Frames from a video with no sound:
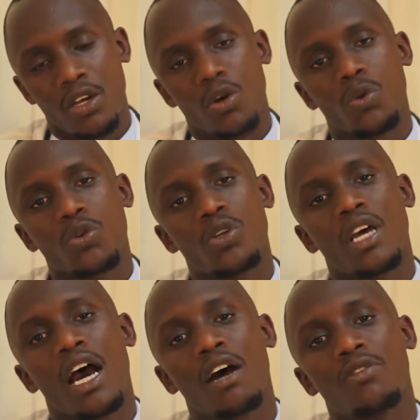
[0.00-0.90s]
We don't
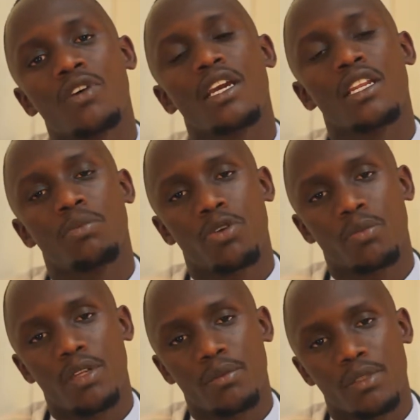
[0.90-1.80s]
have any
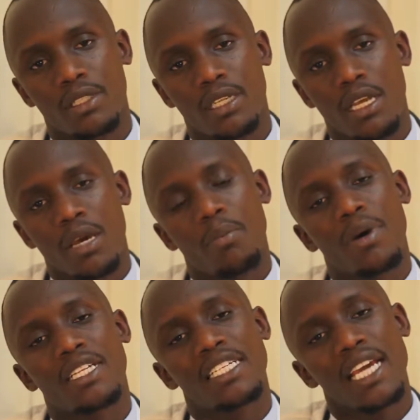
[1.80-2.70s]
problems.
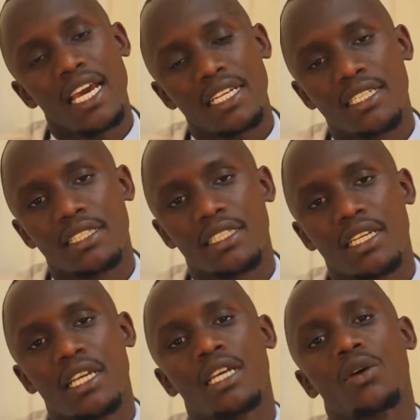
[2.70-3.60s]
But yet,
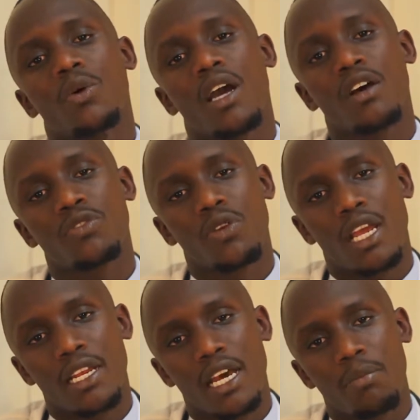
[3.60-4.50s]
we have to
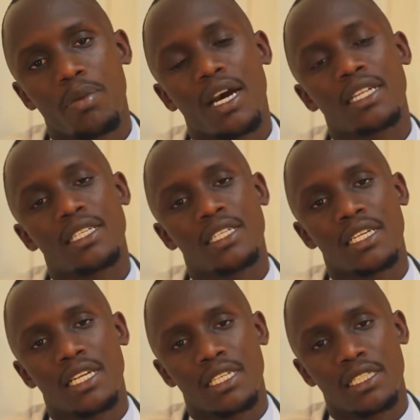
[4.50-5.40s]
line up and see the
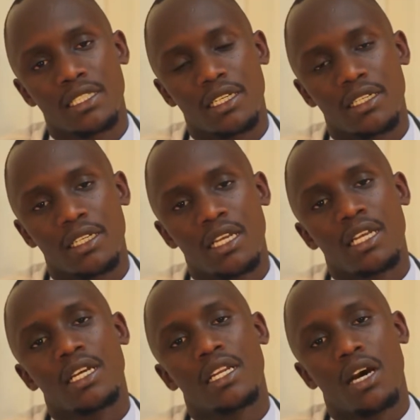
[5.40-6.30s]
clinician.
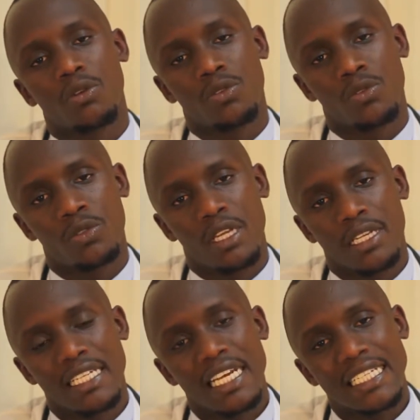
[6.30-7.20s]
Now,
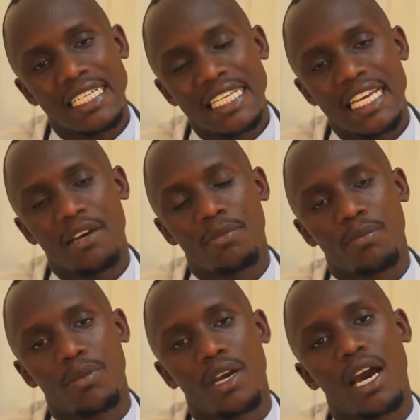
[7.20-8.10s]
DSDM
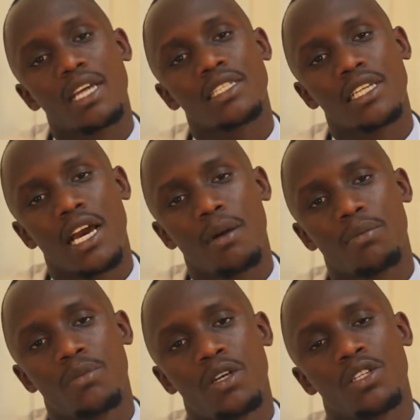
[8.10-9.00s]
has
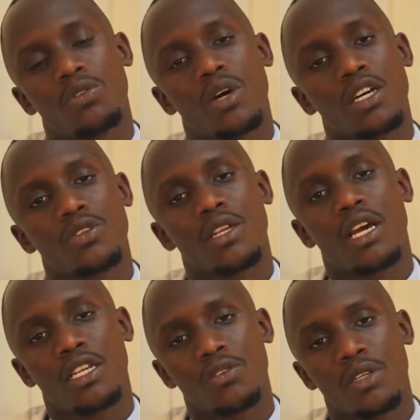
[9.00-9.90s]
come to actually
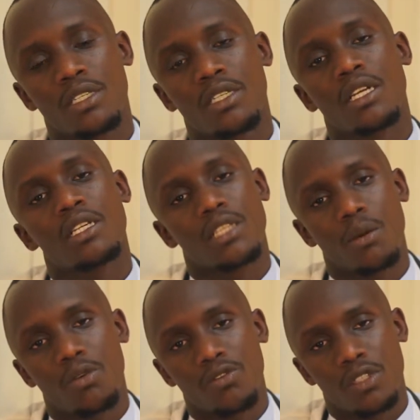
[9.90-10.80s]
address
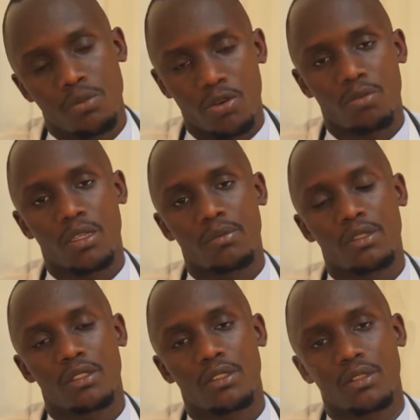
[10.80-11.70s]
some of these problems.